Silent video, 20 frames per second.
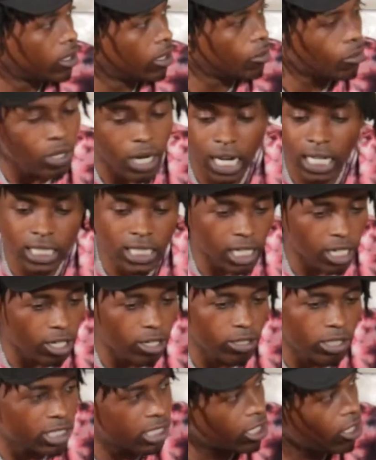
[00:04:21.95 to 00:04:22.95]
Bro, I just
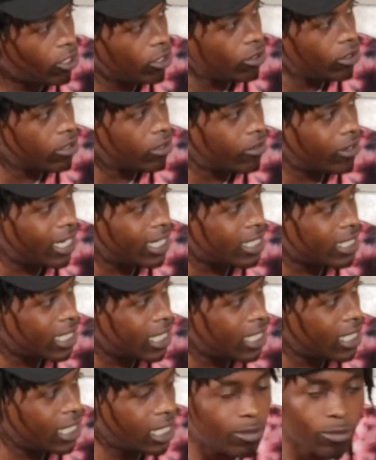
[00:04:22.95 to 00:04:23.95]
heard the song you and Vashay
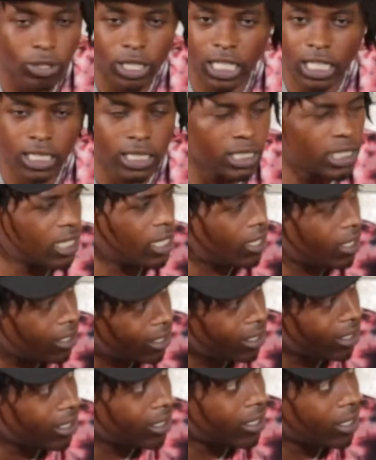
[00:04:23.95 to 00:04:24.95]
did, bro, that shit
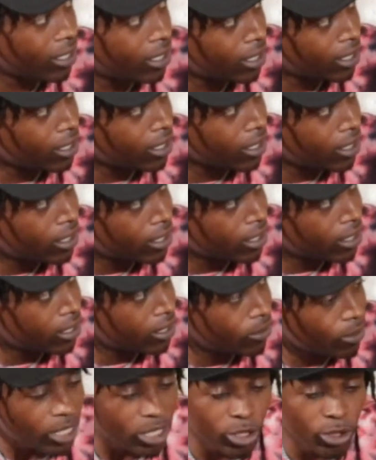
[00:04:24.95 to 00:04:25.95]
hard.
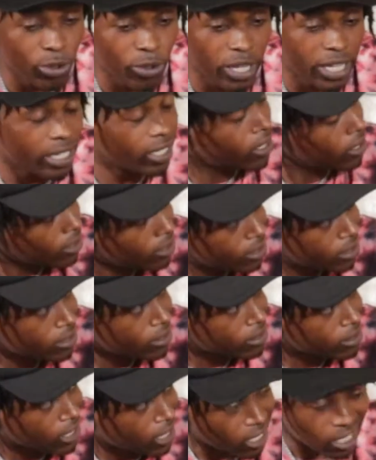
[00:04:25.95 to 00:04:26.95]
Where you at?
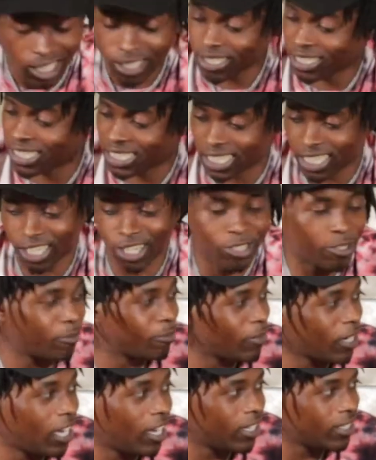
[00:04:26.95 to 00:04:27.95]
I'm still on the
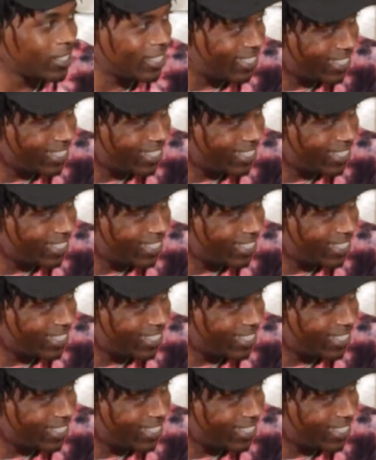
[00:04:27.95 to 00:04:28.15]
block.